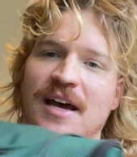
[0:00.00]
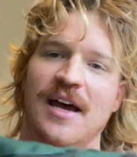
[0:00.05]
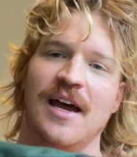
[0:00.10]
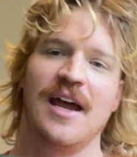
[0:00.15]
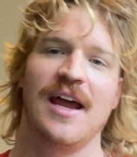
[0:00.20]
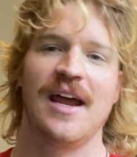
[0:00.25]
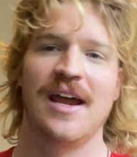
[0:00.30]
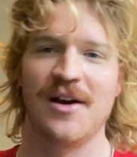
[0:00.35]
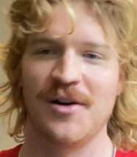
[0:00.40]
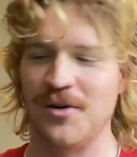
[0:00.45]

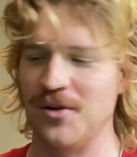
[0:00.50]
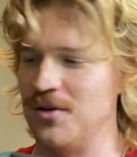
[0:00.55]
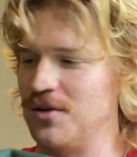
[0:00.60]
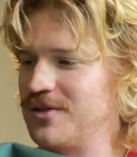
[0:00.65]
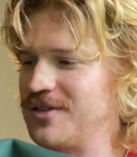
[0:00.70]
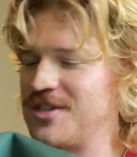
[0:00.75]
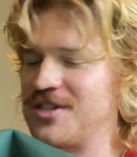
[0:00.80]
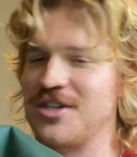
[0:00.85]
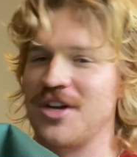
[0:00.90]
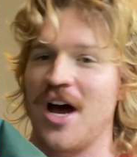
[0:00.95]
a
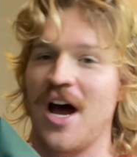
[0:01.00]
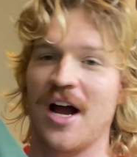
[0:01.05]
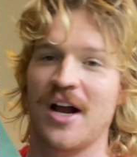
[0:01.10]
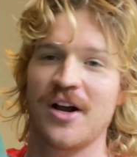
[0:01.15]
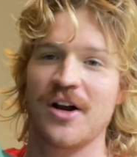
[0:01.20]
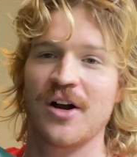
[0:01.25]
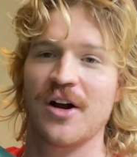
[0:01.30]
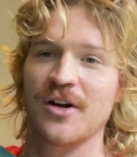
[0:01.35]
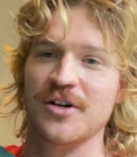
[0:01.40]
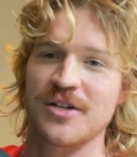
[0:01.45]
old
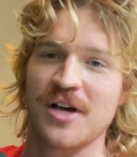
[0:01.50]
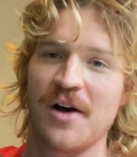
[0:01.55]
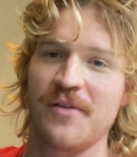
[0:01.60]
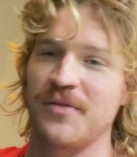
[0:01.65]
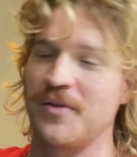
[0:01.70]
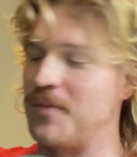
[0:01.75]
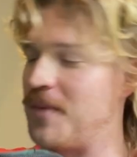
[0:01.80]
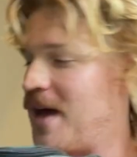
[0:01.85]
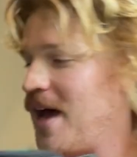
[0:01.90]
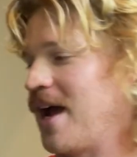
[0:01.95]
soccer
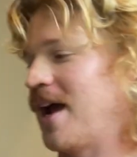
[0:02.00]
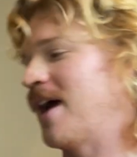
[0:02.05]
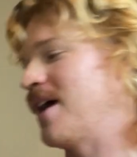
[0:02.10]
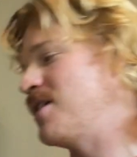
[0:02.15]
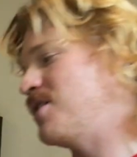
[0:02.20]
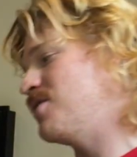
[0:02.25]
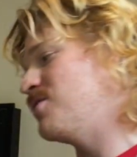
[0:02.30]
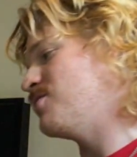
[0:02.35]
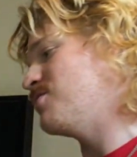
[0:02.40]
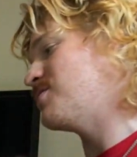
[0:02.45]
duffel bag I
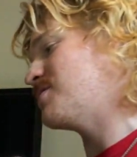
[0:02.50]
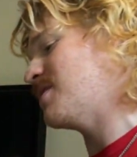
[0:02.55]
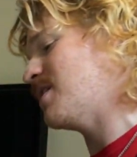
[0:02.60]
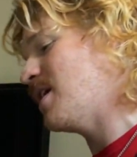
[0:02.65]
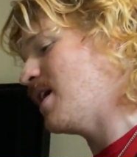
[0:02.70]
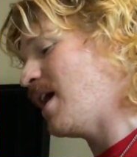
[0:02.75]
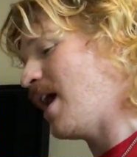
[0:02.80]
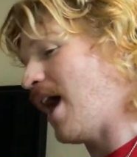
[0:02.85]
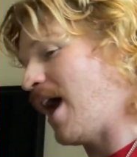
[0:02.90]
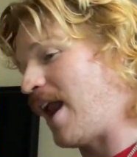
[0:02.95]
use,
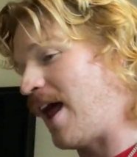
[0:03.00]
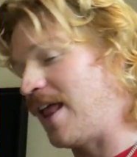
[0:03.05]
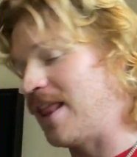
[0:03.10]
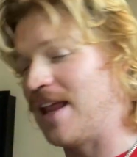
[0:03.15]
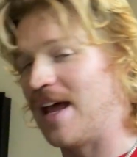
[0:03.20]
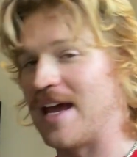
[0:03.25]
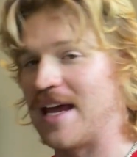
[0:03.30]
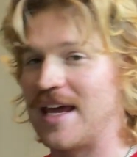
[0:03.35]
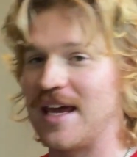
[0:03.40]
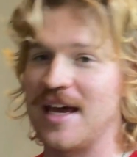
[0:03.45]
and I
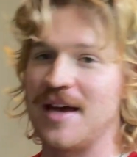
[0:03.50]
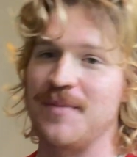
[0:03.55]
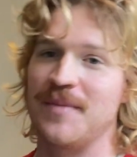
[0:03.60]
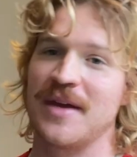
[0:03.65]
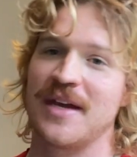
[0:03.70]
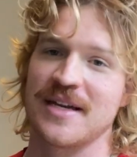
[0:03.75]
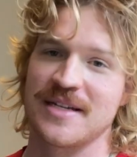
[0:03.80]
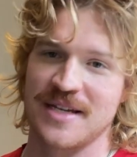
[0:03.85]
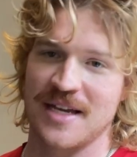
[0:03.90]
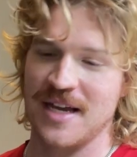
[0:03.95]
like it
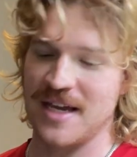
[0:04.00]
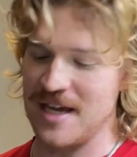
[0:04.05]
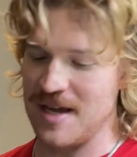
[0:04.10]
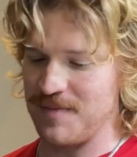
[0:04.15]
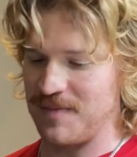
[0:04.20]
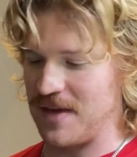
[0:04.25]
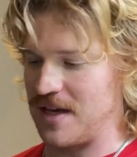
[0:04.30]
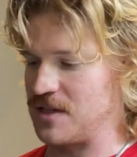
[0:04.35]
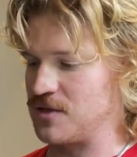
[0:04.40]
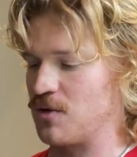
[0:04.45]
because it can
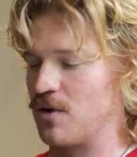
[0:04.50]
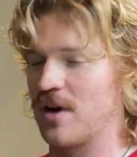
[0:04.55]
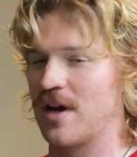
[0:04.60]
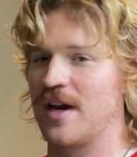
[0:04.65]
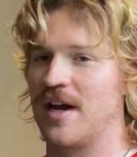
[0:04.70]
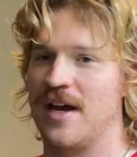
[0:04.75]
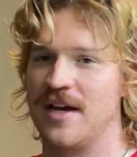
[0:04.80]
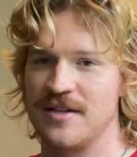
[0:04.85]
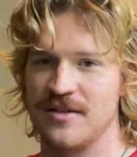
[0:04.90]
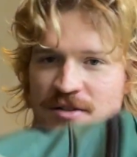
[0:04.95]
keep things
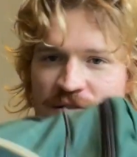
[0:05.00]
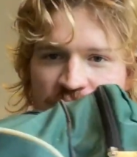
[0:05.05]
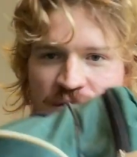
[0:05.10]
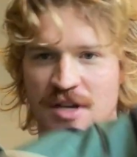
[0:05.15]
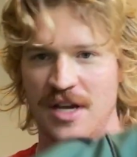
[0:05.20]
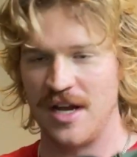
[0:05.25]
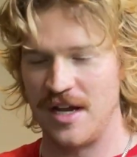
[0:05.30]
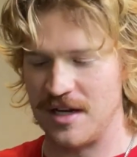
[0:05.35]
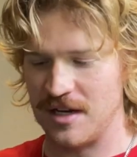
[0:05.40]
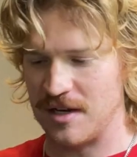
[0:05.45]
organized. There's
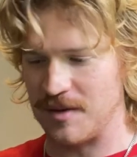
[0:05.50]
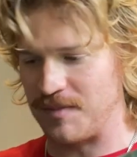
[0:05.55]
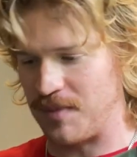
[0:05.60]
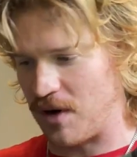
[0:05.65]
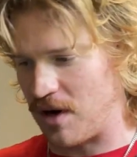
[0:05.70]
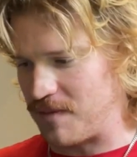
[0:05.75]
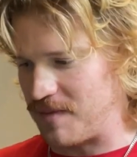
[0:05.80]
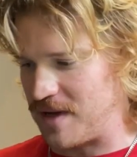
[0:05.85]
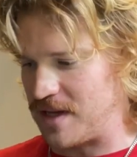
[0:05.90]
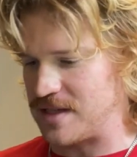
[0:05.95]
in
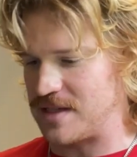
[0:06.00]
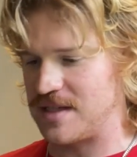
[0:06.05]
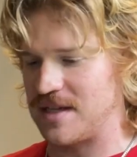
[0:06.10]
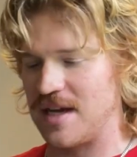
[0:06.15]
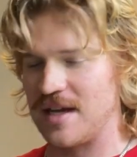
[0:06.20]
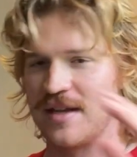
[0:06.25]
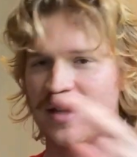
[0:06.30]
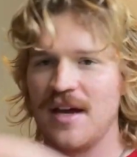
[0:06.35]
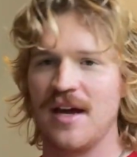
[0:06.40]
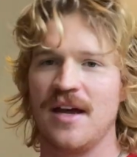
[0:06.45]
compartments
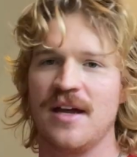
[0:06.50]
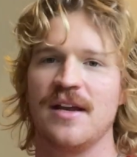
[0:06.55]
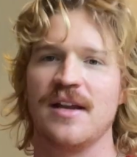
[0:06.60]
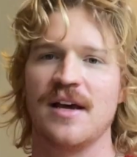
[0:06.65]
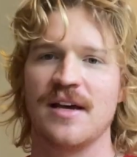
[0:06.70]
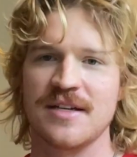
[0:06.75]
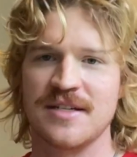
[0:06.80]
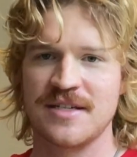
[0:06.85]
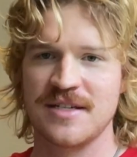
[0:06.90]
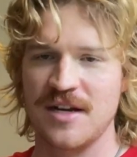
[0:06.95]
and then
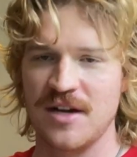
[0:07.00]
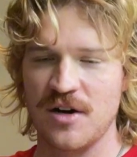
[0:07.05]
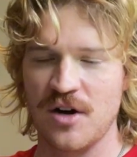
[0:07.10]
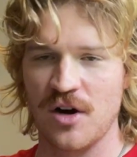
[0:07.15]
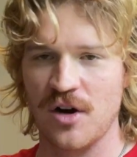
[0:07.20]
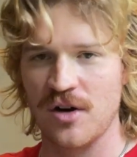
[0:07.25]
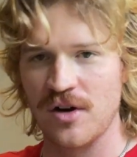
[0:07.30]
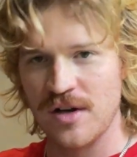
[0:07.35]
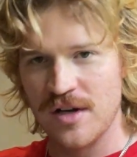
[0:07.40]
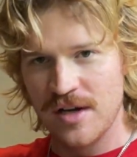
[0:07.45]
a
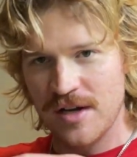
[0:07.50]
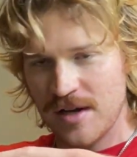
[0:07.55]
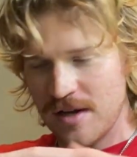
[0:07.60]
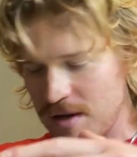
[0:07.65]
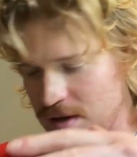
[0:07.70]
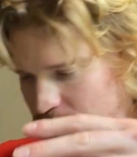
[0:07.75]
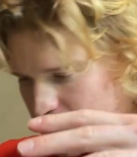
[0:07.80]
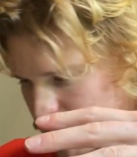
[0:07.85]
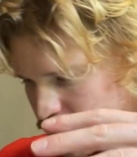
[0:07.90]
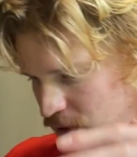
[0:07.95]
center
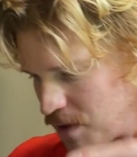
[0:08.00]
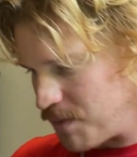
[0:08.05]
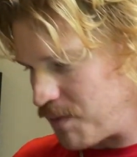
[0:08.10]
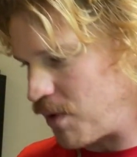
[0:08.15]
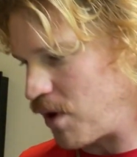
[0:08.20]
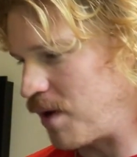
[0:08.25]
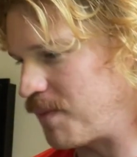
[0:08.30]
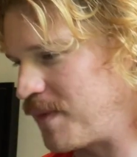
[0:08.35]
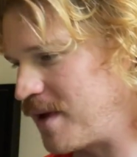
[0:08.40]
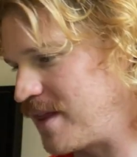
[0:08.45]

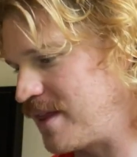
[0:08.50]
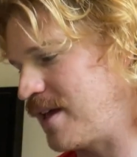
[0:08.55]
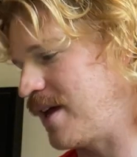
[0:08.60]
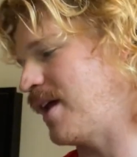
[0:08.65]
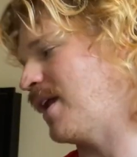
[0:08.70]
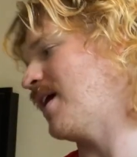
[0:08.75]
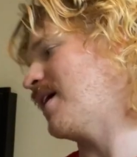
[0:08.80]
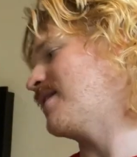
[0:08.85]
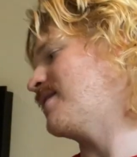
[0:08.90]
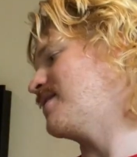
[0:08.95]
compartment
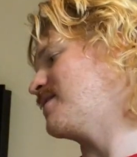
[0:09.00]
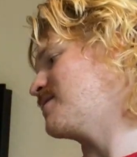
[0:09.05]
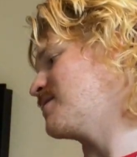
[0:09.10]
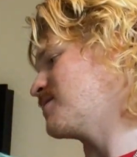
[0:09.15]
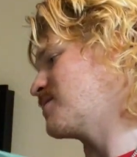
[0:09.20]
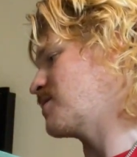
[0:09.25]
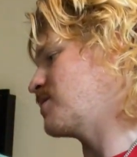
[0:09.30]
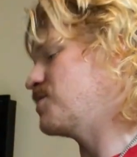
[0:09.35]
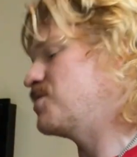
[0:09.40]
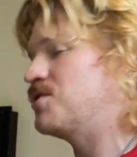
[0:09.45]
that I think
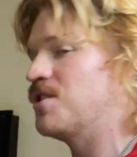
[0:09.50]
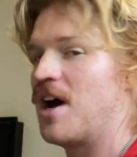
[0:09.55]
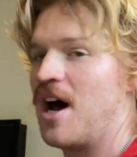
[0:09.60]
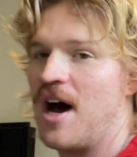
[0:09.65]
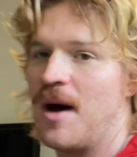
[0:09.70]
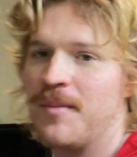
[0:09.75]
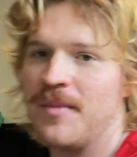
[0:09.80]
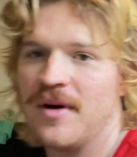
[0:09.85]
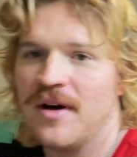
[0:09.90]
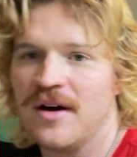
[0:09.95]
does a good
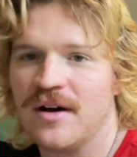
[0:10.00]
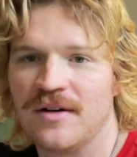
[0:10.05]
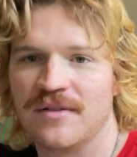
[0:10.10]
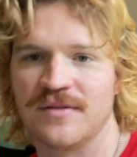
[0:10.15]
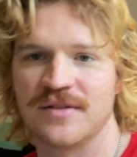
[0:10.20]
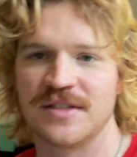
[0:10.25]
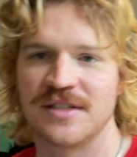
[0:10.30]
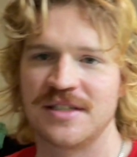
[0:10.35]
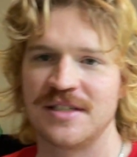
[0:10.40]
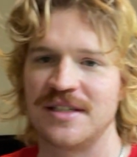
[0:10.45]
job
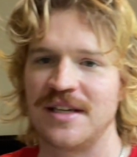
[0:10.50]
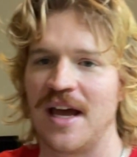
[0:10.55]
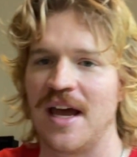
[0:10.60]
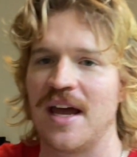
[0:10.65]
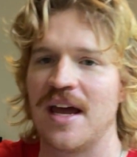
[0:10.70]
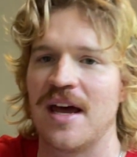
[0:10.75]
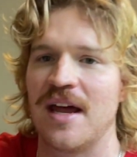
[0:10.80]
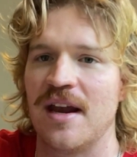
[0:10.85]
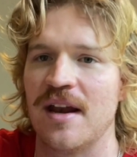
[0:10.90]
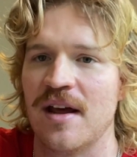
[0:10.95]
of
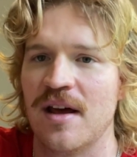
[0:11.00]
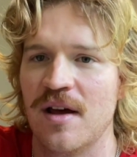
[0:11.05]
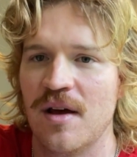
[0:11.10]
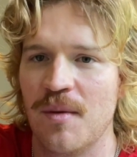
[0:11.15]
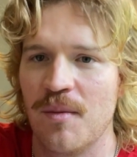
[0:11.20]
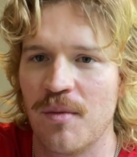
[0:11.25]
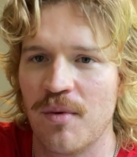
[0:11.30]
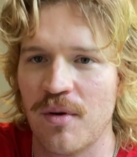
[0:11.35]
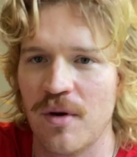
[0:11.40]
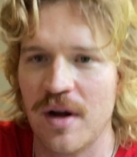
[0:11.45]
staying
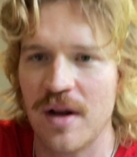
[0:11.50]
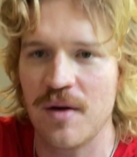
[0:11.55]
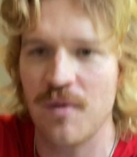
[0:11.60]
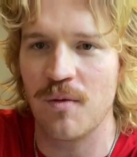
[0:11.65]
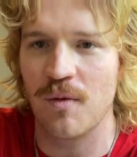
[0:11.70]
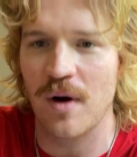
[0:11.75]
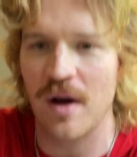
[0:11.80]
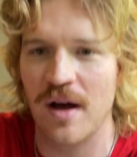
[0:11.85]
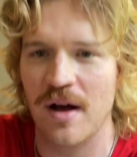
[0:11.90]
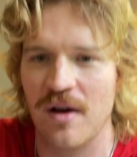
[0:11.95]
pretty
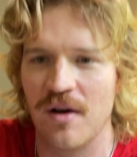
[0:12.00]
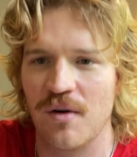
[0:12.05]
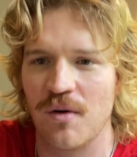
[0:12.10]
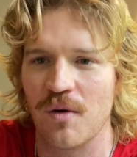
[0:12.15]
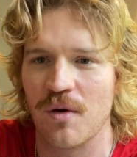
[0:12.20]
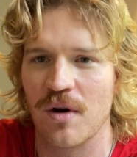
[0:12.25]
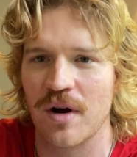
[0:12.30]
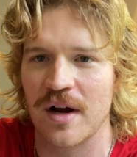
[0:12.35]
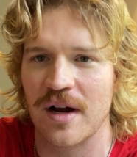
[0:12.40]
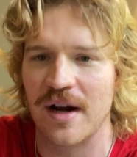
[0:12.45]
well
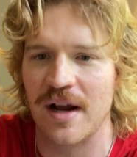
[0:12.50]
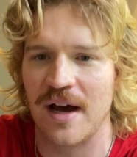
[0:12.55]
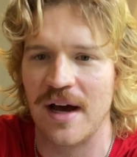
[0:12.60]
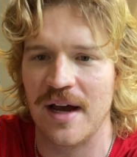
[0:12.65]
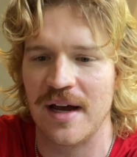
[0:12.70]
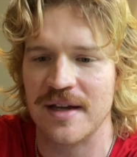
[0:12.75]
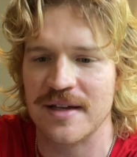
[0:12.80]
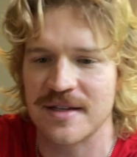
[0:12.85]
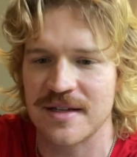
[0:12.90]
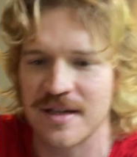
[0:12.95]

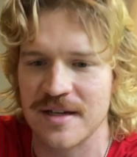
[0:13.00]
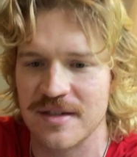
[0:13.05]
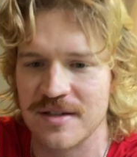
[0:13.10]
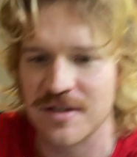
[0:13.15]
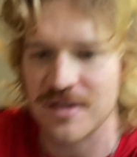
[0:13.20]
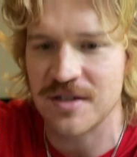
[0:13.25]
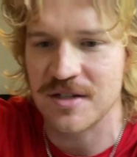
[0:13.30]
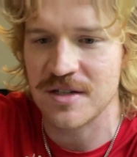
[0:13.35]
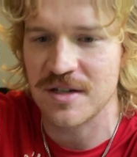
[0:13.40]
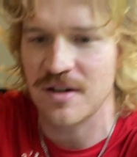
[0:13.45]
organized
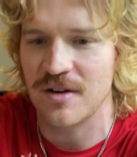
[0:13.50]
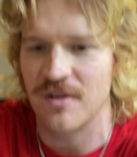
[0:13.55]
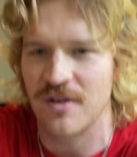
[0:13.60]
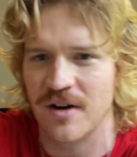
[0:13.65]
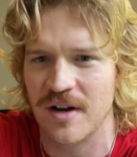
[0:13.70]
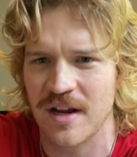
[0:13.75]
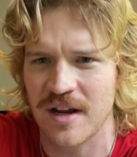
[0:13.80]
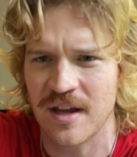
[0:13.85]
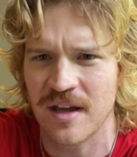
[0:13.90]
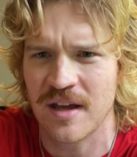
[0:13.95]

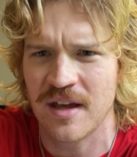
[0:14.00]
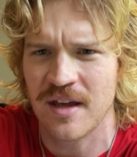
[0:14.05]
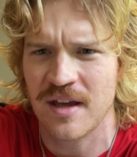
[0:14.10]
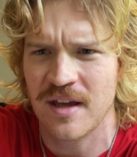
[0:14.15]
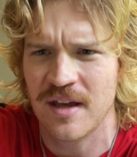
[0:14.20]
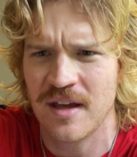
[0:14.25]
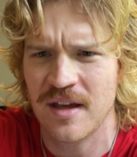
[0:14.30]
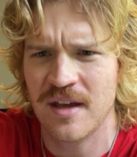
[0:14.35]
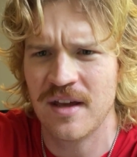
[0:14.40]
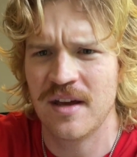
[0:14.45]
considering.
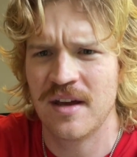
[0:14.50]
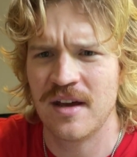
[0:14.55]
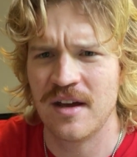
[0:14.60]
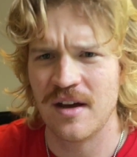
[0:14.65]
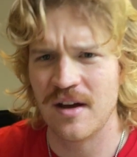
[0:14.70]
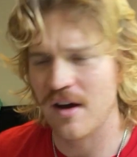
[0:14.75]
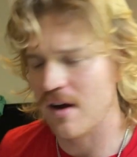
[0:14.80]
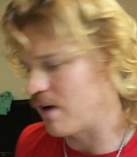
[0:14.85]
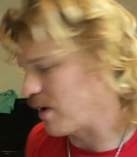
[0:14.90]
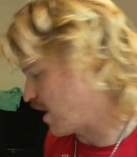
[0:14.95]
All